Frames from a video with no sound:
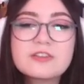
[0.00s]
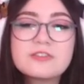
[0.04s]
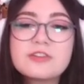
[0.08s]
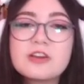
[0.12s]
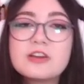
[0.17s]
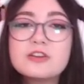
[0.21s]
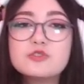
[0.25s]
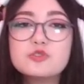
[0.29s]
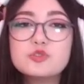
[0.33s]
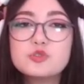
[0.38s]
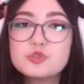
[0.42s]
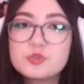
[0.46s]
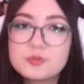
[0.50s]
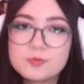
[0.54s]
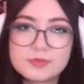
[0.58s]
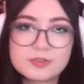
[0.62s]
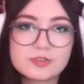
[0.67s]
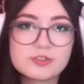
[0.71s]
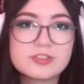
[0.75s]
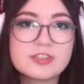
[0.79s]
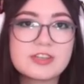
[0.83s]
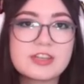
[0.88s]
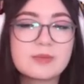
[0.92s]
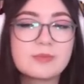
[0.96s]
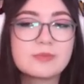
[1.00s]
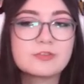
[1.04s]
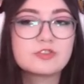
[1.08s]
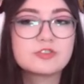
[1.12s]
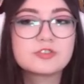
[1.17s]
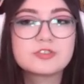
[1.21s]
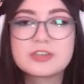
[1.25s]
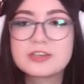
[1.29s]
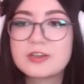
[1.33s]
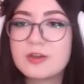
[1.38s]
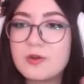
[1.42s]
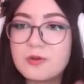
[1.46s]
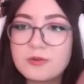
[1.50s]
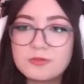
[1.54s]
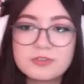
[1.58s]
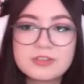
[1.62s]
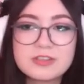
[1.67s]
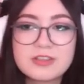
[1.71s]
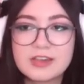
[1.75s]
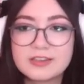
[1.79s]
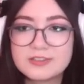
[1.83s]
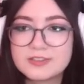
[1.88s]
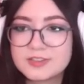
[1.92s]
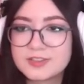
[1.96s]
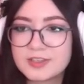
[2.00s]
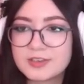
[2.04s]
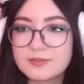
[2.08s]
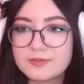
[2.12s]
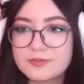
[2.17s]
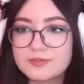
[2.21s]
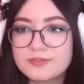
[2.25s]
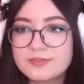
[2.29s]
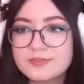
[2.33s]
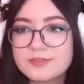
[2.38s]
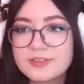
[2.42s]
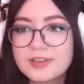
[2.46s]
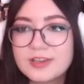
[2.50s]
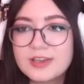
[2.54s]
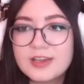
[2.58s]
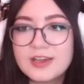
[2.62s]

Like not super city, but just like only that stuff.